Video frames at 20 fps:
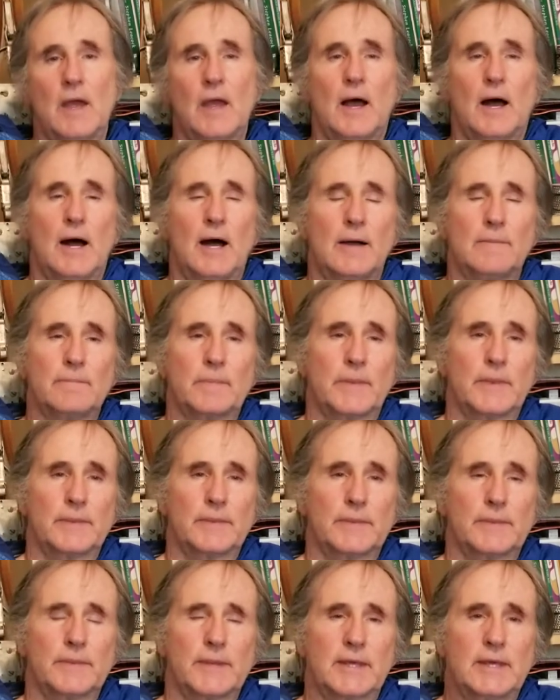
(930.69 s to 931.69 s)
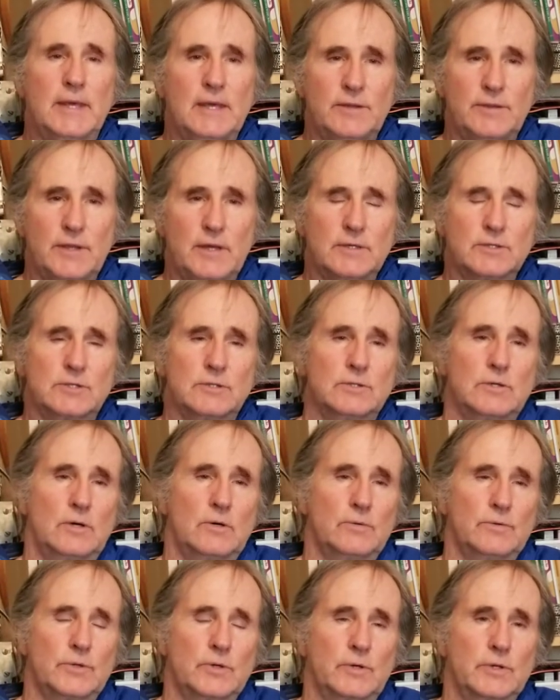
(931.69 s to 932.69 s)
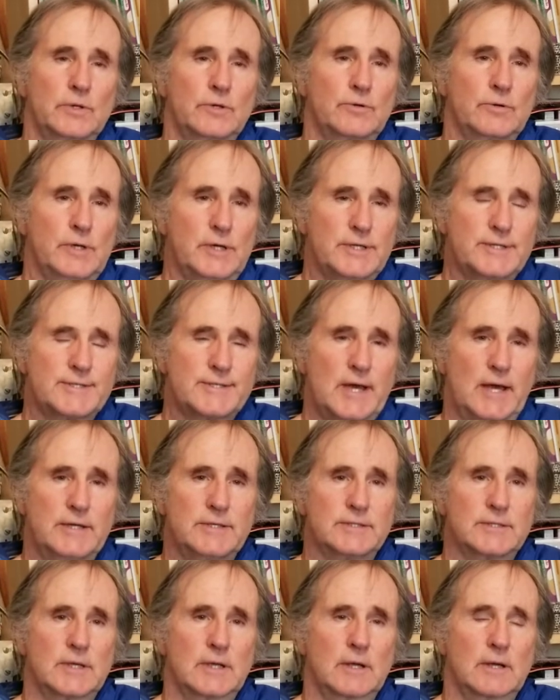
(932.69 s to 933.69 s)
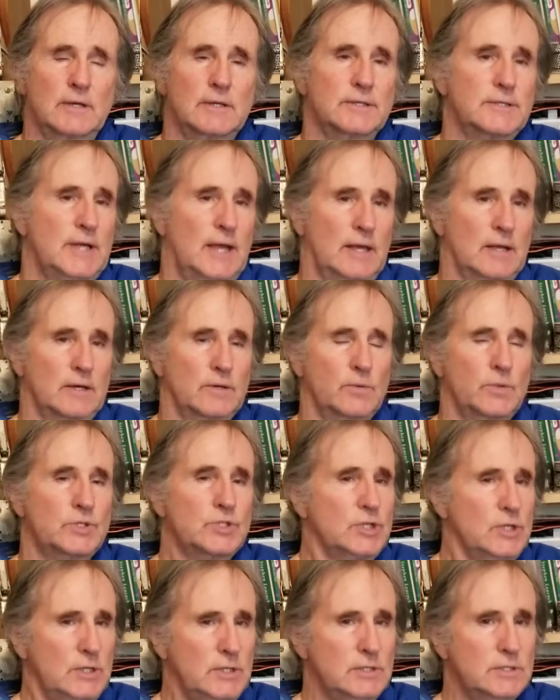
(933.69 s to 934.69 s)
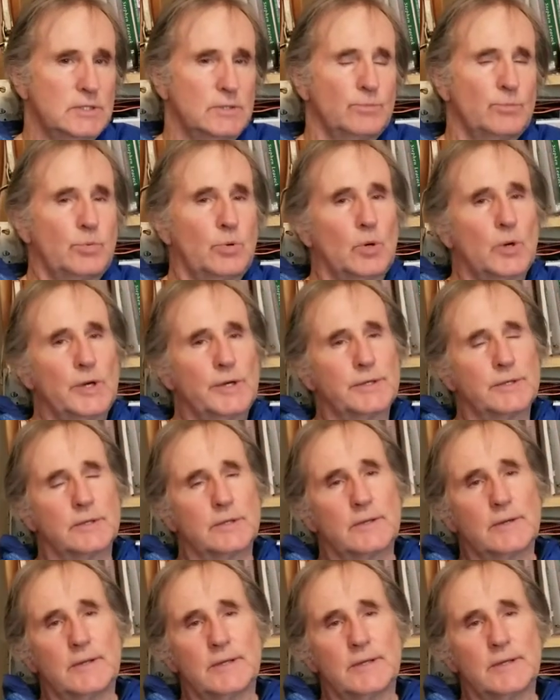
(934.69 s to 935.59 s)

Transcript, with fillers: um, the key thing to note, though, in criticizing Taylor, which is important,